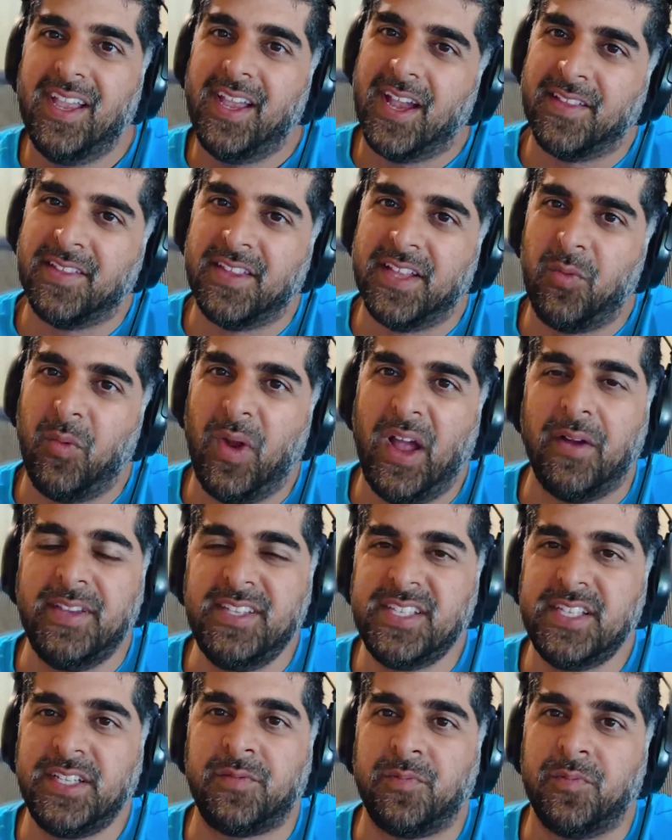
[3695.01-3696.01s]
And like, wow,
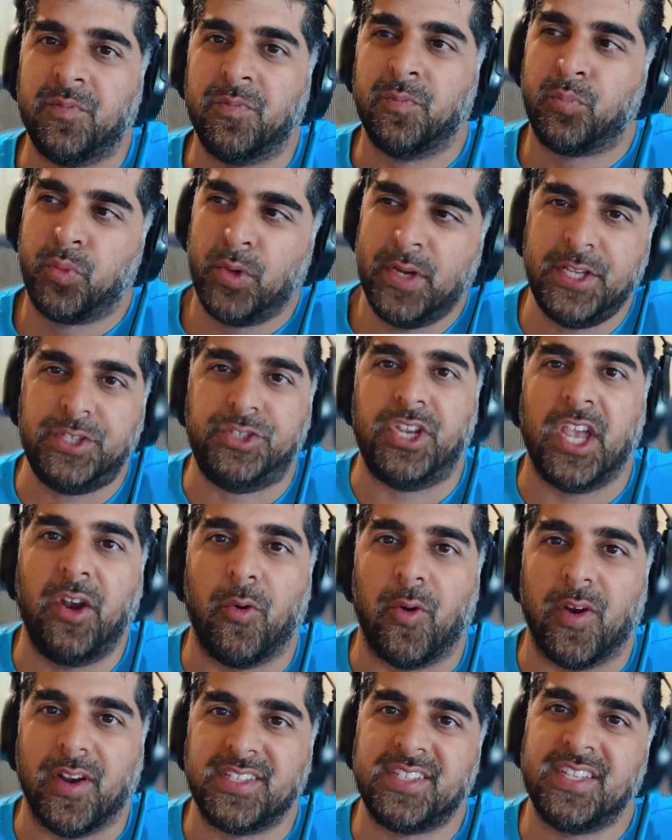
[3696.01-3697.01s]
he's like pretty
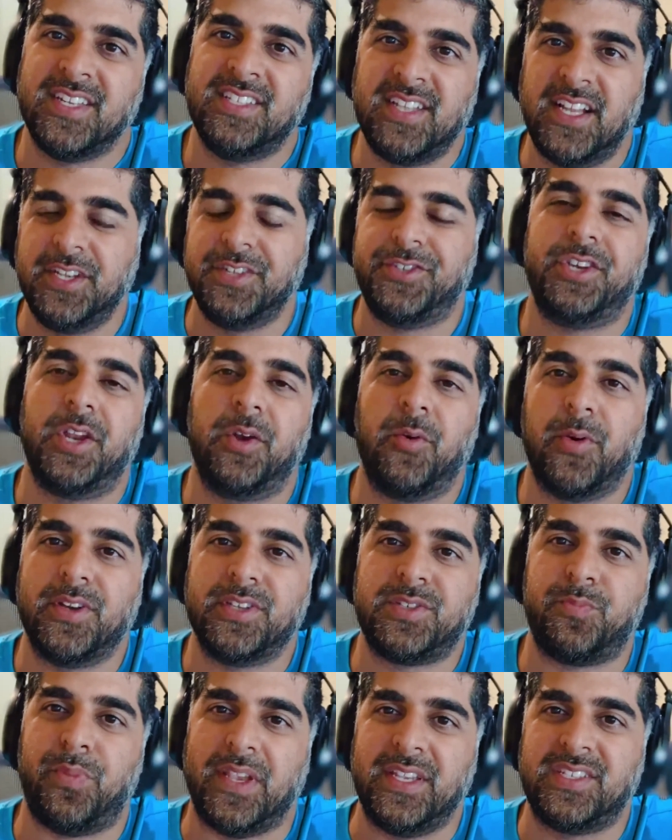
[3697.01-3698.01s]
generous. And he's not
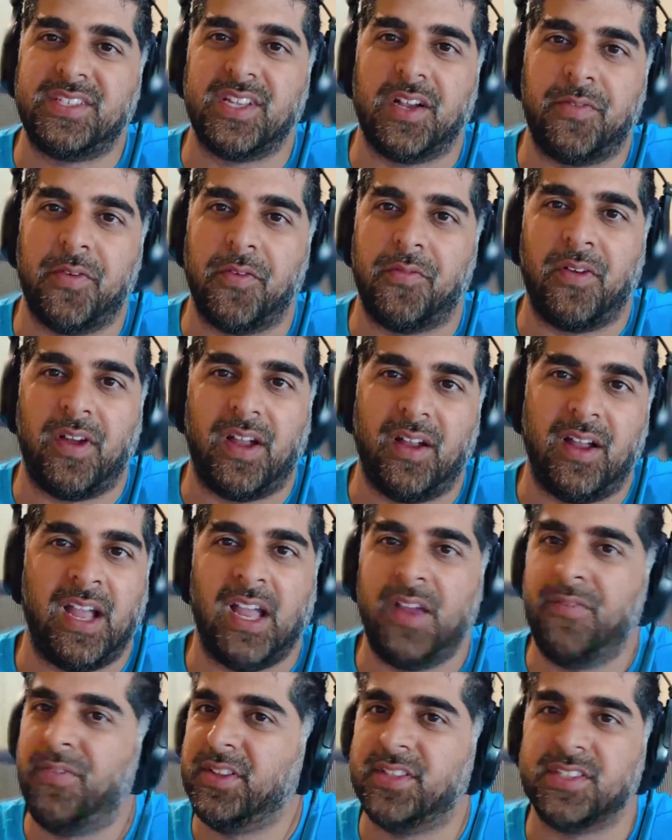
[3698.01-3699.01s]
generous based off of
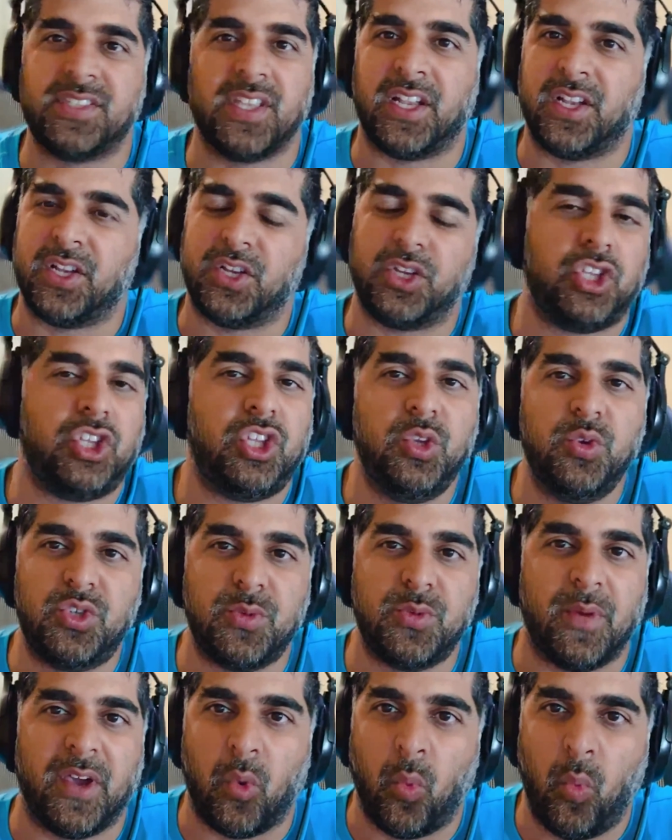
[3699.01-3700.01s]
having this like huge
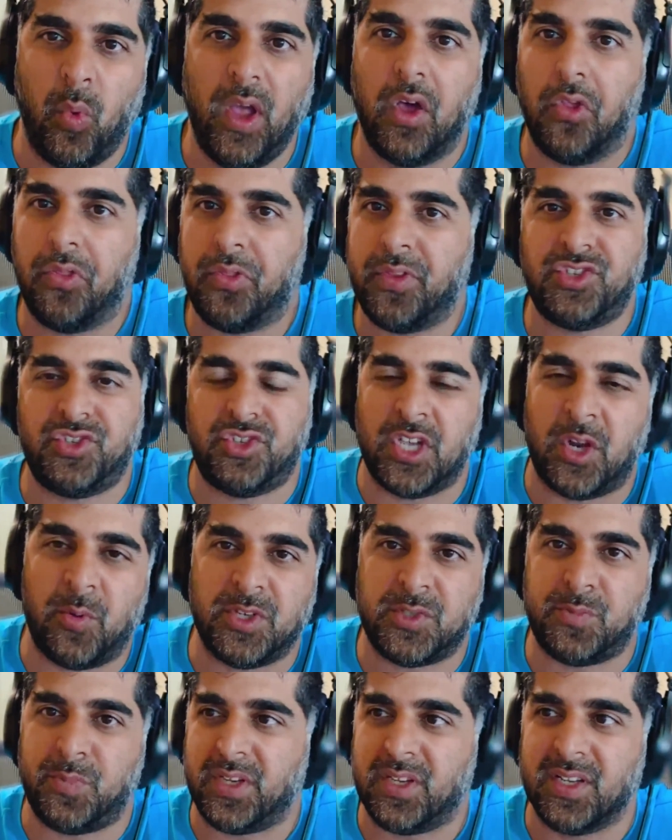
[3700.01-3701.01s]
amount of wealth. He's
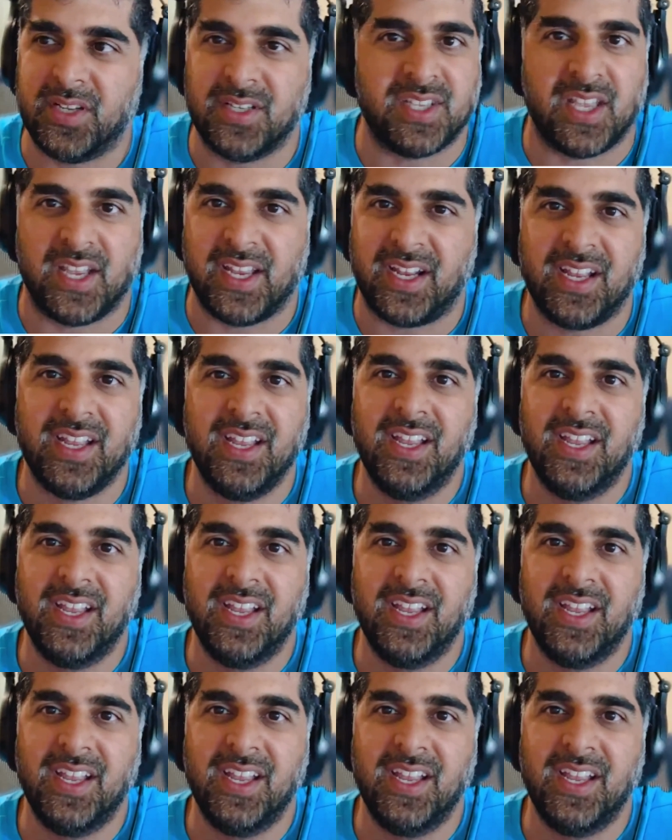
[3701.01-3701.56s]
generous because like